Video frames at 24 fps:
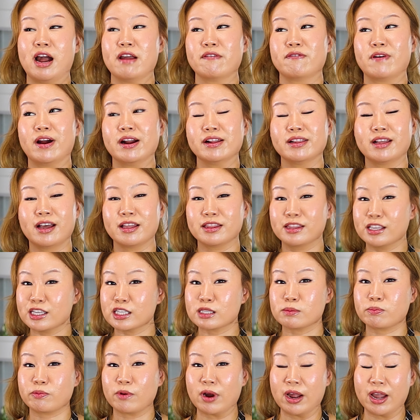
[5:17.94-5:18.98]
I find that
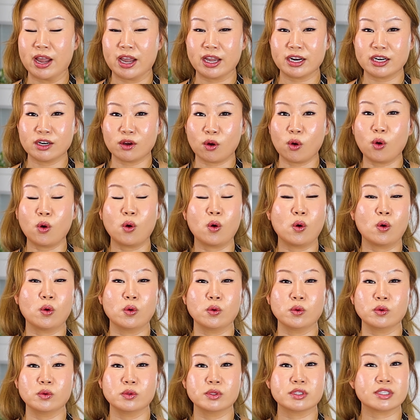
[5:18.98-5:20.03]
this brand
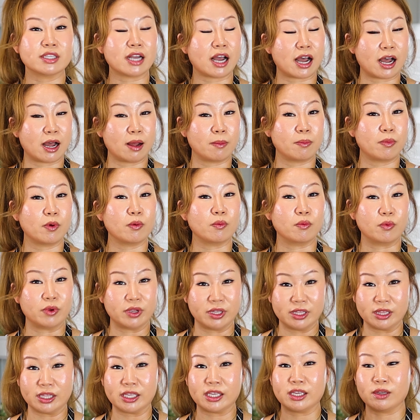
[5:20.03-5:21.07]
holds up
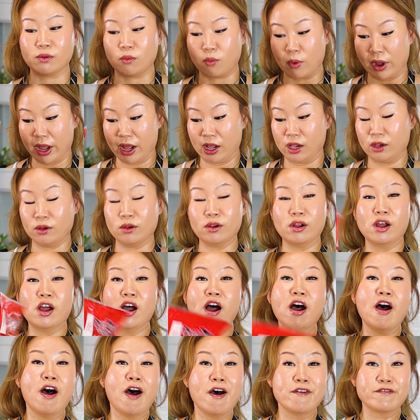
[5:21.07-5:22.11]
really well.
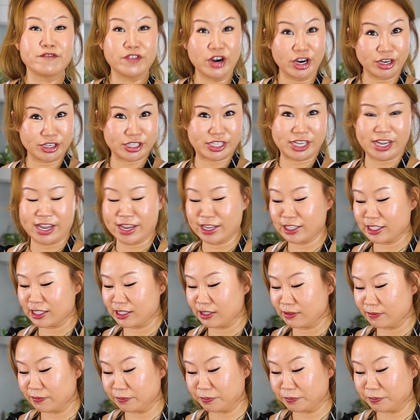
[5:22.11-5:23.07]
Versus